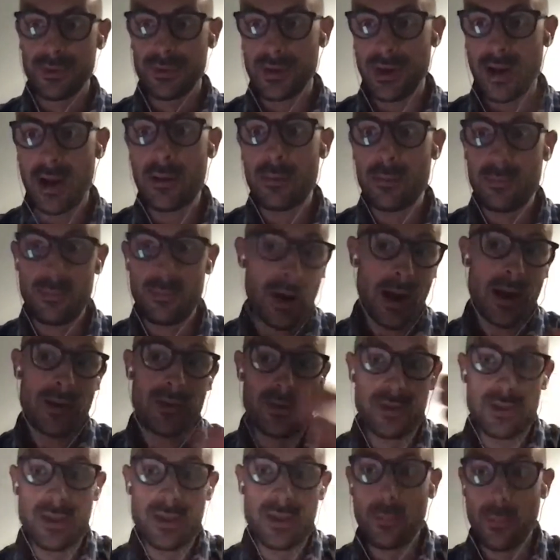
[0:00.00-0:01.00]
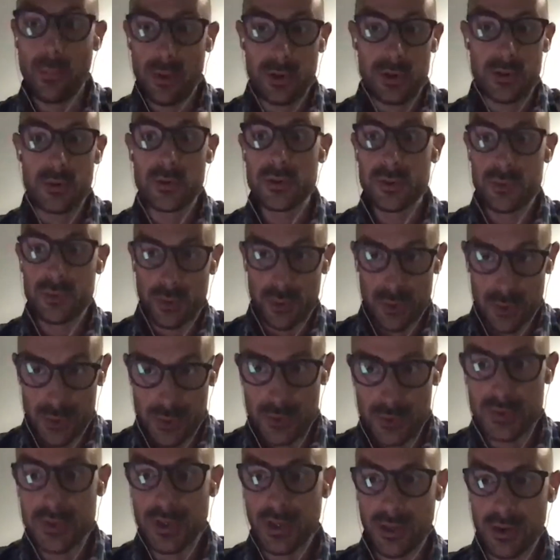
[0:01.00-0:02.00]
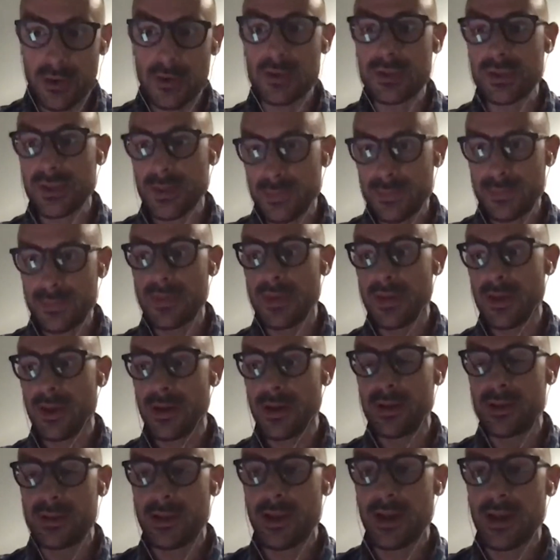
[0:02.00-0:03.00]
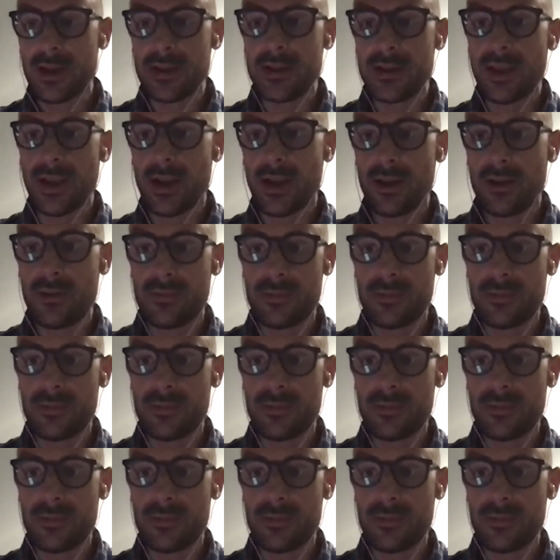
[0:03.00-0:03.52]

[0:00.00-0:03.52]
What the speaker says: I think that where you introduce the concept there in the conference.